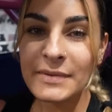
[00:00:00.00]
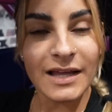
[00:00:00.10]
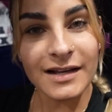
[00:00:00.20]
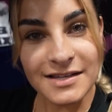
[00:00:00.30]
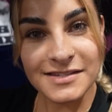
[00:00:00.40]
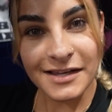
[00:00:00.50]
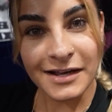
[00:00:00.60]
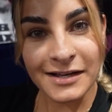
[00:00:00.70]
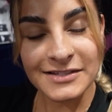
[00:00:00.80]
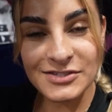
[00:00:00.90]
Like I say,
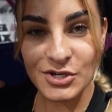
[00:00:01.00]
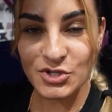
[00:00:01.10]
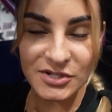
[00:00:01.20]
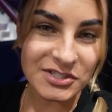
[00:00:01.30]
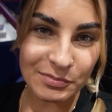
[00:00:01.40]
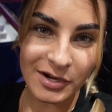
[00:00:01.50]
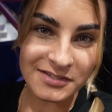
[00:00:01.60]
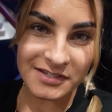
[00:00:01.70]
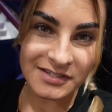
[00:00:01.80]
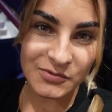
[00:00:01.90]
guys, trust the
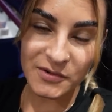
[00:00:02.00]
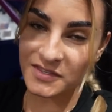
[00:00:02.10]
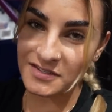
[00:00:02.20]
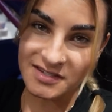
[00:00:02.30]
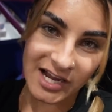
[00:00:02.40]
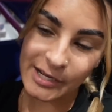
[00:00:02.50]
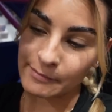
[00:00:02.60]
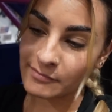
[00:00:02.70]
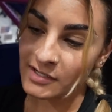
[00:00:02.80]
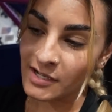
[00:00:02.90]
process. Within
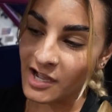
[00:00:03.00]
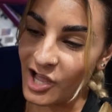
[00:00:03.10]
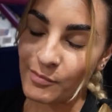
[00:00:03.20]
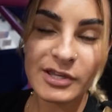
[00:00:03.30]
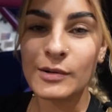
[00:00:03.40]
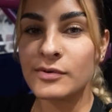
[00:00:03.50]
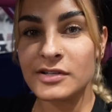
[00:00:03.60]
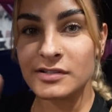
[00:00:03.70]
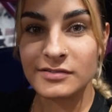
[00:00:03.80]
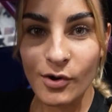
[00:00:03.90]
time, I'll be able
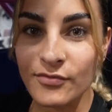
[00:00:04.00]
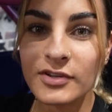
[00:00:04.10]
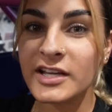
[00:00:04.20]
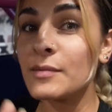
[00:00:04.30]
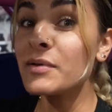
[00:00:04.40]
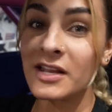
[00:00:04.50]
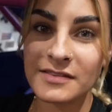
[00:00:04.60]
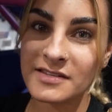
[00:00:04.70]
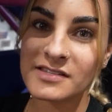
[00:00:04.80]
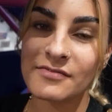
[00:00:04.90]
to hopefully compete
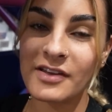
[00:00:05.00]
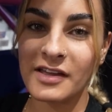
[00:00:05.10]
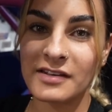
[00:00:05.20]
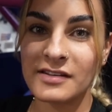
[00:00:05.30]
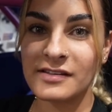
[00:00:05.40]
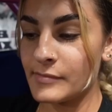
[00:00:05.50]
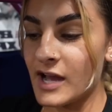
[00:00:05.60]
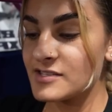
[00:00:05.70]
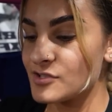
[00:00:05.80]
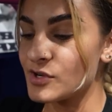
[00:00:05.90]
at this event.
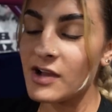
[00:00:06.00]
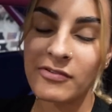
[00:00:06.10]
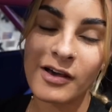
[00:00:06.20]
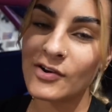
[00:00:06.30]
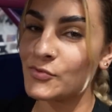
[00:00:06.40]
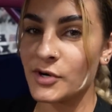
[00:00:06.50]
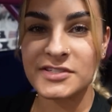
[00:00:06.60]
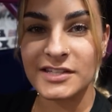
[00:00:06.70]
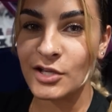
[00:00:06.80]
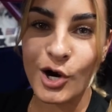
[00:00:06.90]
I still have a lot of work
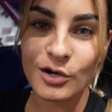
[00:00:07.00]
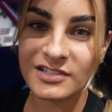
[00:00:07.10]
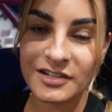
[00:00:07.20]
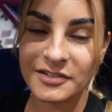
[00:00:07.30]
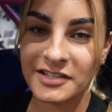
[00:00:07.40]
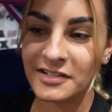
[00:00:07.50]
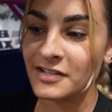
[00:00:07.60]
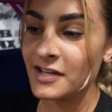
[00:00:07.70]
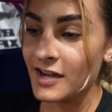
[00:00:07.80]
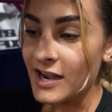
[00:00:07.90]
to get the car dialed in.
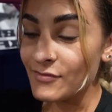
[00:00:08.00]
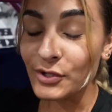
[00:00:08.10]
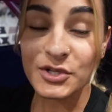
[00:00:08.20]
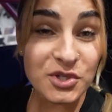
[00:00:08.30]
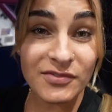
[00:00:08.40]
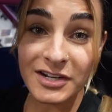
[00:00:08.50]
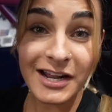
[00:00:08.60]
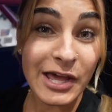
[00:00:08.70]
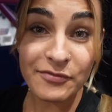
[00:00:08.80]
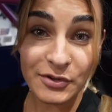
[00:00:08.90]
I've only driven it
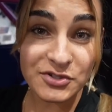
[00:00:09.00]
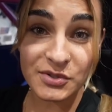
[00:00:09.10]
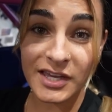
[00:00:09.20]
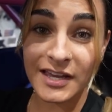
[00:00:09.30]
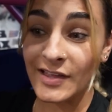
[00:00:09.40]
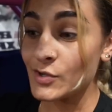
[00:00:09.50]
at FL2K.